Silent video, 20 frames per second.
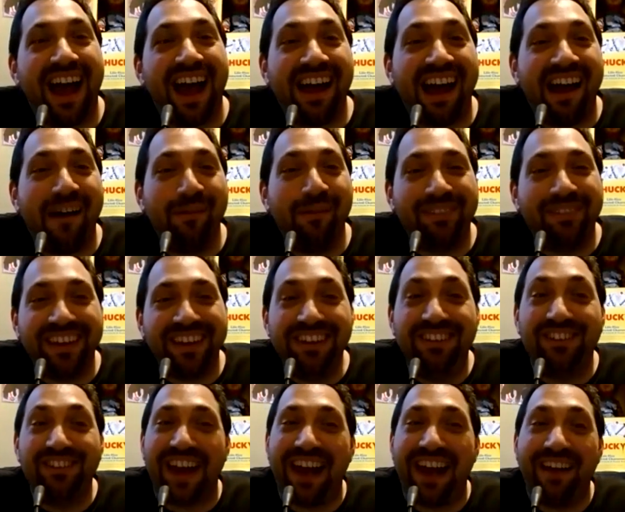I would
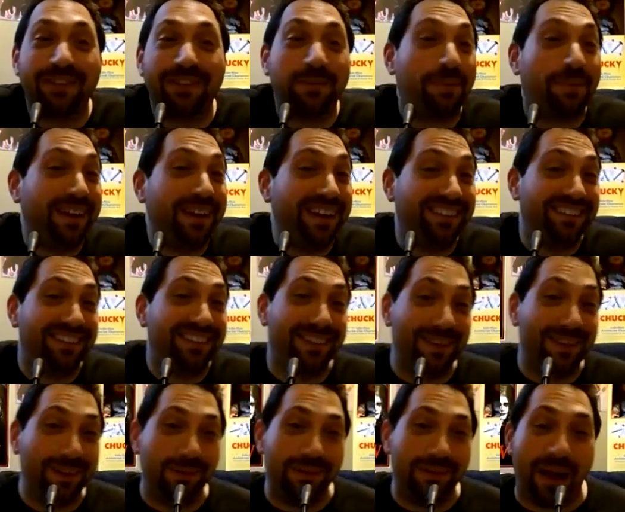say Child's Play
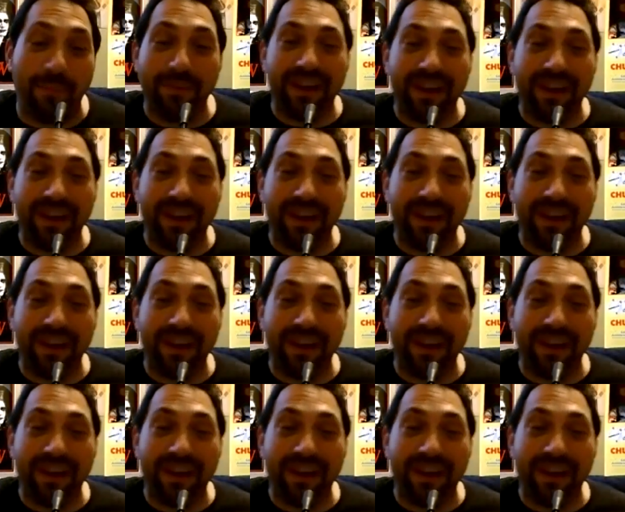2.